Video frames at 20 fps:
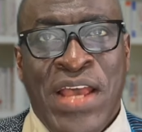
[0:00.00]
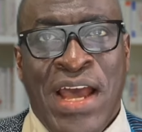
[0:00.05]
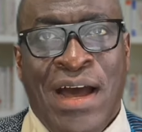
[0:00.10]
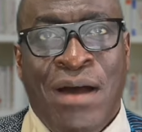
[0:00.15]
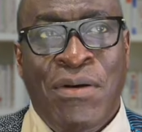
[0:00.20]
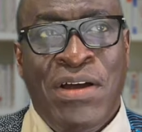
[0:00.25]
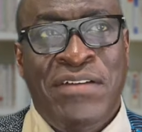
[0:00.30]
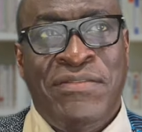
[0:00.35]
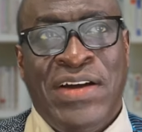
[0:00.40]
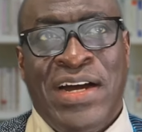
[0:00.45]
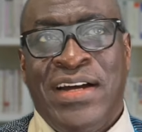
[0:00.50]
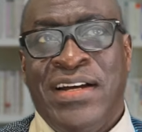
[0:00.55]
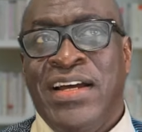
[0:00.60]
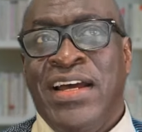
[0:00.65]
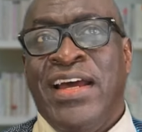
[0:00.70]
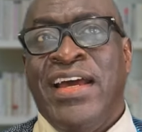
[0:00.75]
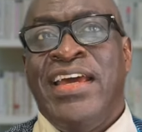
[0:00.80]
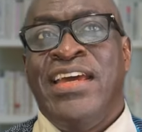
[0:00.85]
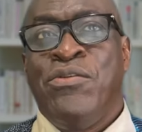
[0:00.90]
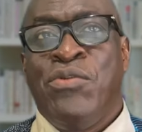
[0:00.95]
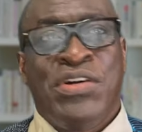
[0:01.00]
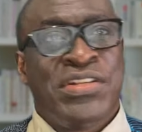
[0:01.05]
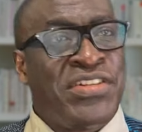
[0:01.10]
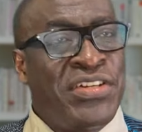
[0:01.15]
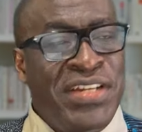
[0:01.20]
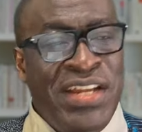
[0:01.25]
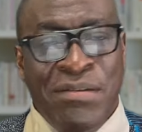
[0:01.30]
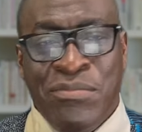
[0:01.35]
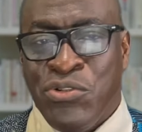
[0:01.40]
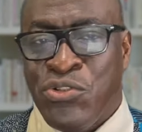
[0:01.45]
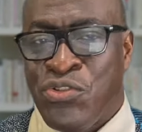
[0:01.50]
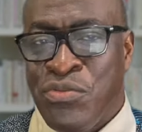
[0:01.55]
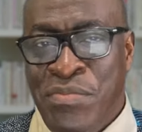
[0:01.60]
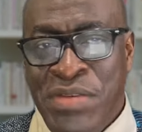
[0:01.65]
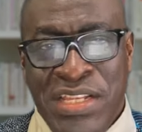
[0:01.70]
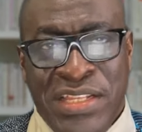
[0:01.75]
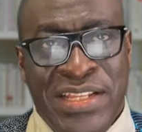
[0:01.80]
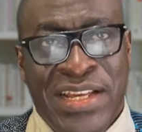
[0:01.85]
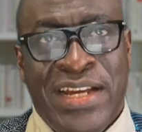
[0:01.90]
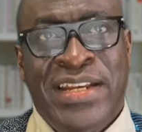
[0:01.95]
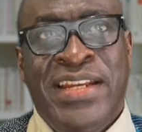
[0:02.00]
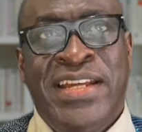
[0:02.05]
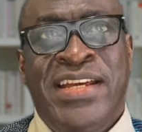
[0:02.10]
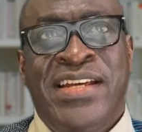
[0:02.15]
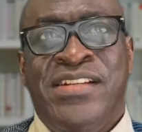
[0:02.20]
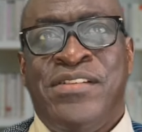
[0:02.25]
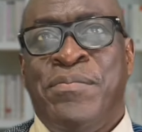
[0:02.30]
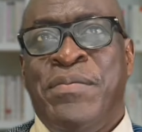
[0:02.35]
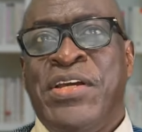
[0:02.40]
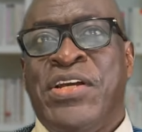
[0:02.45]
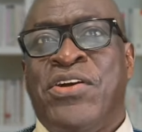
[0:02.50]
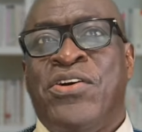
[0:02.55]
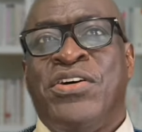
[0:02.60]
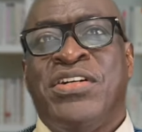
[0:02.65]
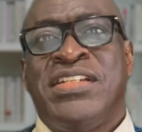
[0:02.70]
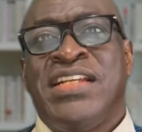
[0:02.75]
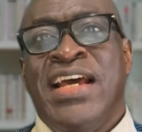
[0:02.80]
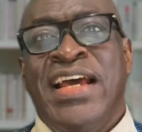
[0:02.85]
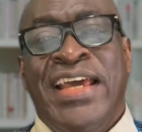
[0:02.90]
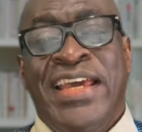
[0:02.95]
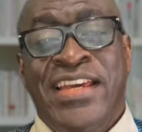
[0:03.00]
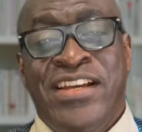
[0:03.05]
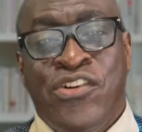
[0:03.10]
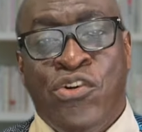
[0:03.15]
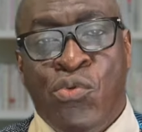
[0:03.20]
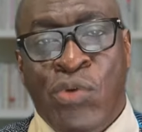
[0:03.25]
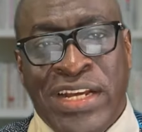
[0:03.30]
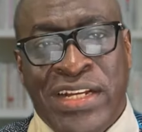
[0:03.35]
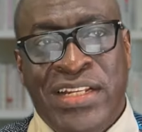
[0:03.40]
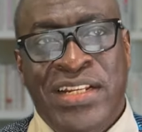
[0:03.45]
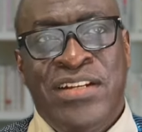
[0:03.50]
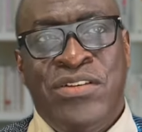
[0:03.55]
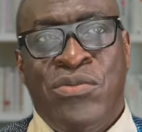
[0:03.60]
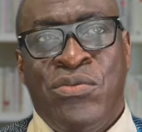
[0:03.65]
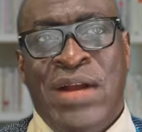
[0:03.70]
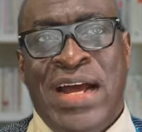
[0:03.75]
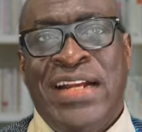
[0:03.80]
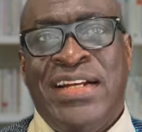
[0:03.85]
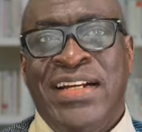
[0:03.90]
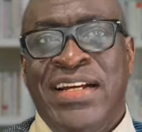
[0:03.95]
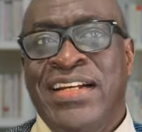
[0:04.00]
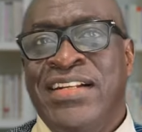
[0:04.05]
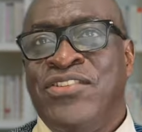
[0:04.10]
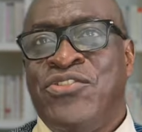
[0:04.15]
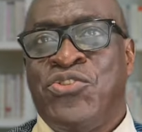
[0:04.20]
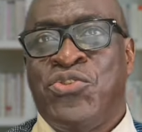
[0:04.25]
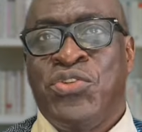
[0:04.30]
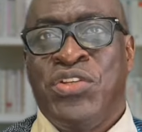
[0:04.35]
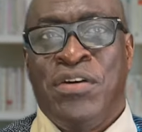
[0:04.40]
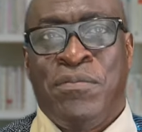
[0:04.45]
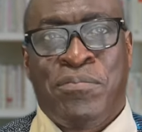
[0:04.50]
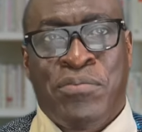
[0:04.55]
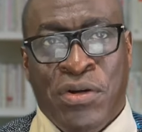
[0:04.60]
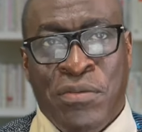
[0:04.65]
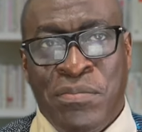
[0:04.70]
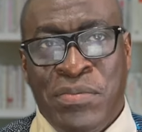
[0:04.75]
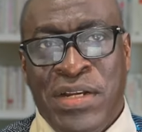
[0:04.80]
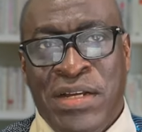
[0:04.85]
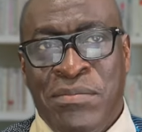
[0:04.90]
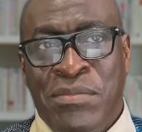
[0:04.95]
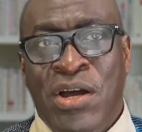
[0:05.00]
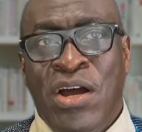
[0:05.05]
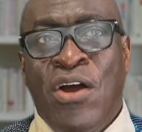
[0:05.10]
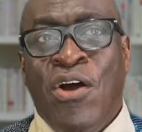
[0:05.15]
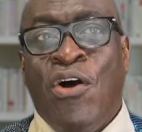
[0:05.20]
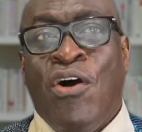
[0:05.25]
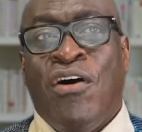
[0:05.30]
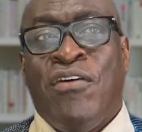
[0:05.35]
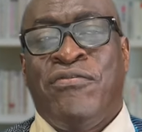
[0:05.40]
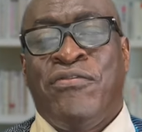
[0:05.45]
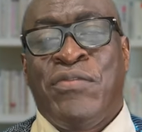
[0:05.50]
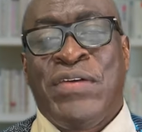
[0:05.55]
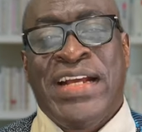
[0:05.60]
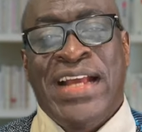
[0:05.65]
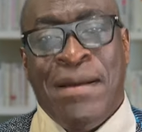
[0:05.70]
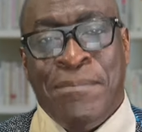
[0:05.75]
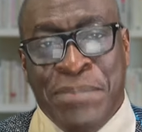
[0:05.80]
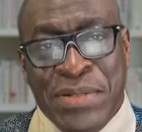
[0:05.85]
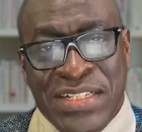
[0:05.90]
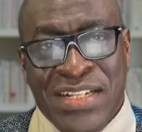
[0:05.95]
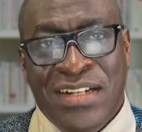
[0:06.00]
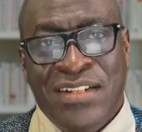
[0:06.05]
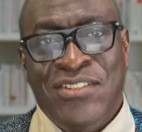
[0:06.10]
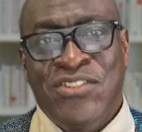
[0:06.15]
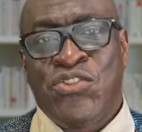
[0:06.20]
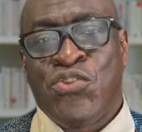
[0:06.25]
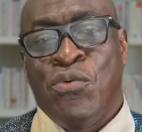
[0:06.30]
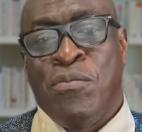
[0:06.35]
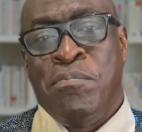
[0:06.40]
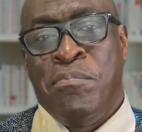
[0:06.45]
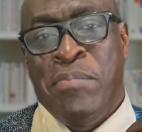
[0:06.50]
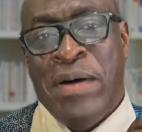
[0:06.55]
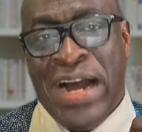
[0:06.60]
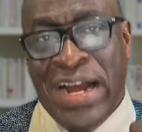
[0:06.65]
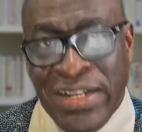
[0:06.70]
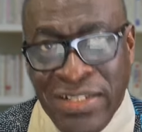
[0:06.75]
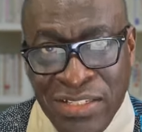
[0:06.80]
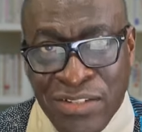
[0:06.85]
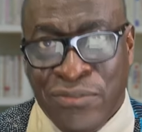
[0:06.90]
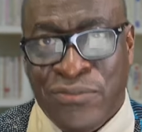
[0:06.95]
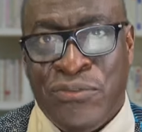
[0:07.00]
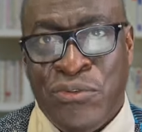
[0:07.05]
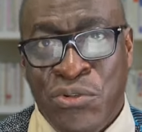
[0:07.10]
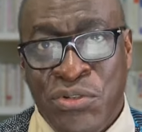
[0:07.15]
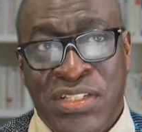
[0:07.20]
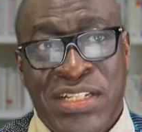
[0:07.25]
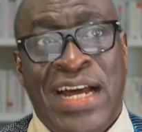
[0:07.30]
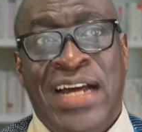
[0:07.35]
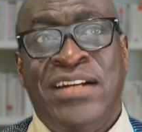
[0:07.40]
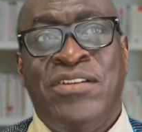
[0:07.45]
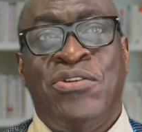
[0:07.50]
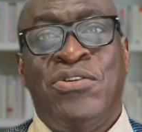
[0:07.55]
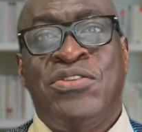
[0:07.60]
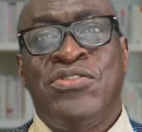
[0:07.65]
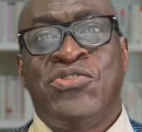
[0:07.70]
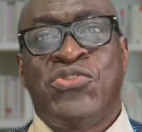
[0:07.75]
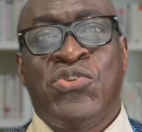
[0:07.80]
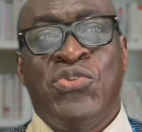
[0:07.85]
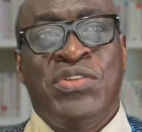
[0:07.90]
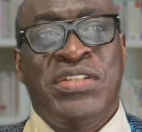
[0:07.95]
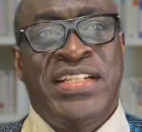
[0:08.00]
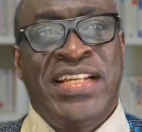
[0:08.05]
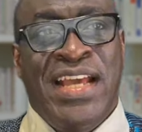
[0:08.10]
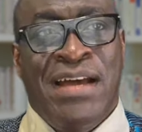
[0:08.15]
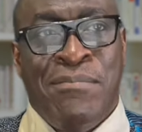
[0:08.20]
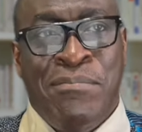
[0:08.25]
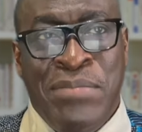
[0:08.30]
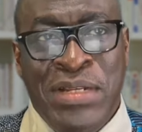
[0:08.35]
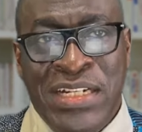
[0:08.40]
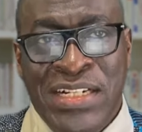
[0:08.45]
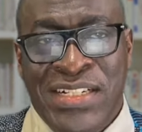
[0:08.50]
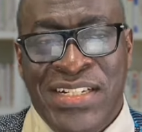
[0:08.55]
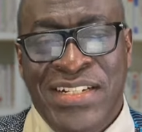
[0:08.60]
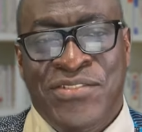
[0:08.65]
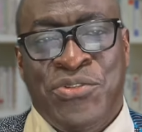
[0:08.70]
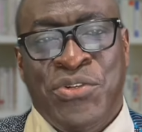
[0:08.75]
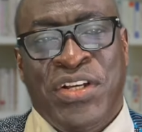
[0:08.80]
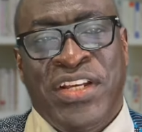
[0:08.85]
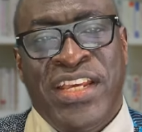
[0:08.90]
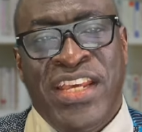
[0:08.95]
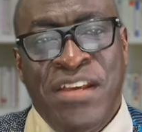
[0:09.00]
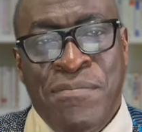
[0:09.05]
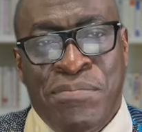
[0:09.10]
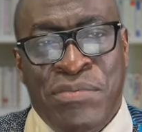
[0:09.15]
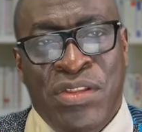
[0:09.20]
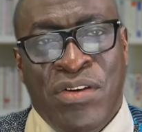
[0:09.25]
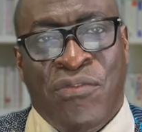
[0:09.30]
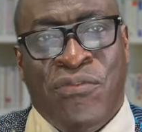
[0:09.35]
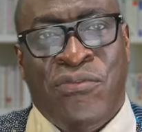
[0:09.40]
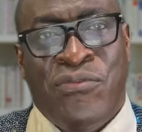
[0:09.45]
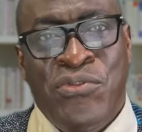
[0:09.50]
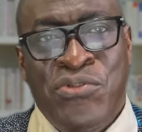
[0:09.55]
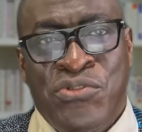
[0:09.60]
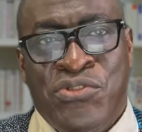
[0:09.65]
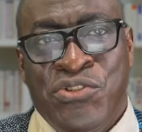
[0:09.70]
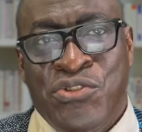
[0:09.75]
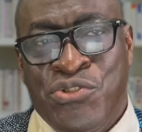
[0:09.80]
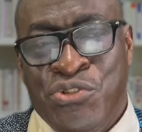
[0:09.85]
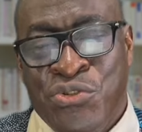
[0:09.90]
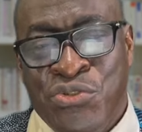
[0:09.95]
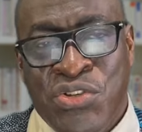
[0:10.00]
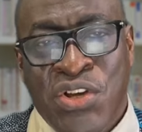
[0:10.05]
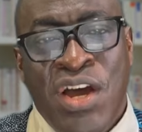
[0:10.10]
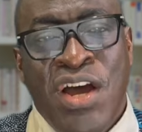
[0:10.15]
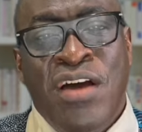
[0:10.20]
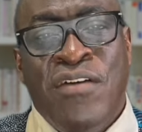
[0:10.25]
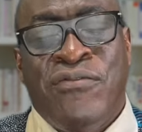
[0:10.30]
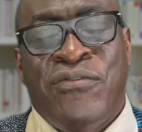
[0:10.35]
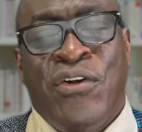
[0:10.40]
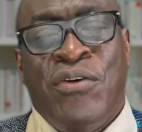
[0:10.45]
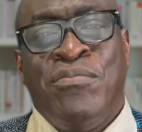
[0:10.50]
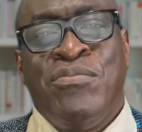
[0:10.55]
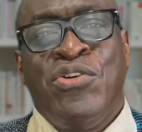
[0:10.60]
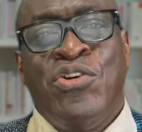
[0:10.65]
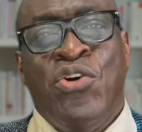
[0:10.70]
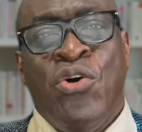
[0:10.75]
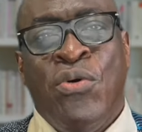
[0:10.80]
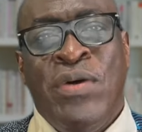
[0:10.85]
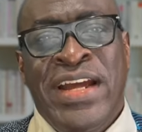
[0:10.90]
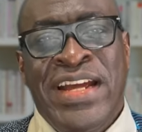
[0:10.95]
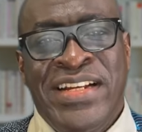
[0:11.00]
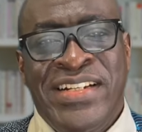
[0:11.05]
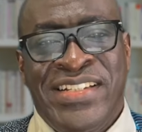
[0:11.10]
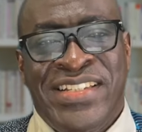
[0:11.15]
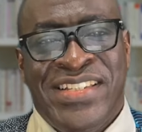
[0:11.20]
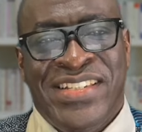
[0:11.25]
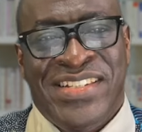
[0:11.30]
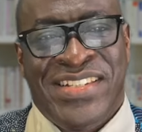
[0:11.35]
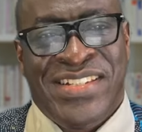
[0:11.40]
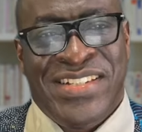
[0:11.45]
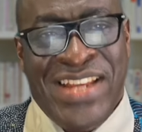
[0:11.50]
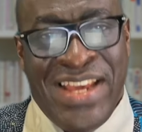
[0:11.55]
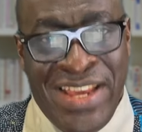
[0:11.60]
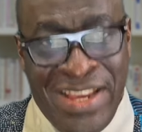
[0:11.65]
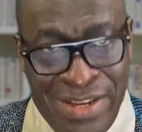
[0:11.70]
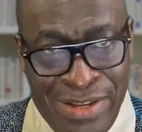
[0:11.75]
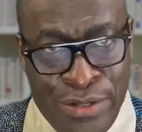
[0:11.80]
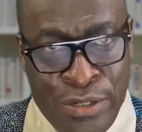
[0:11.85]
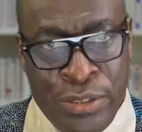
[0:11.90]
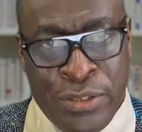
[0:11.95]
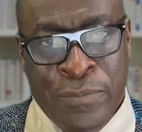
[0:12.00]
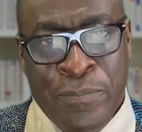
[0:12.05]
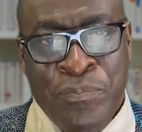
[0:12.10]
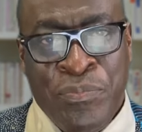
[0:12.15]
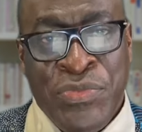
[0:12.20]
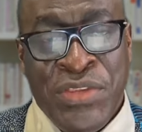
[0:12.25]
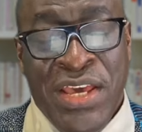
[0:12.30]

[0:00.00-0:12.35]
However, he was unable to meet their needs because he quickly ran into the problem of capital to buy the fruits and also the ability to keep the fruit juice from going stale,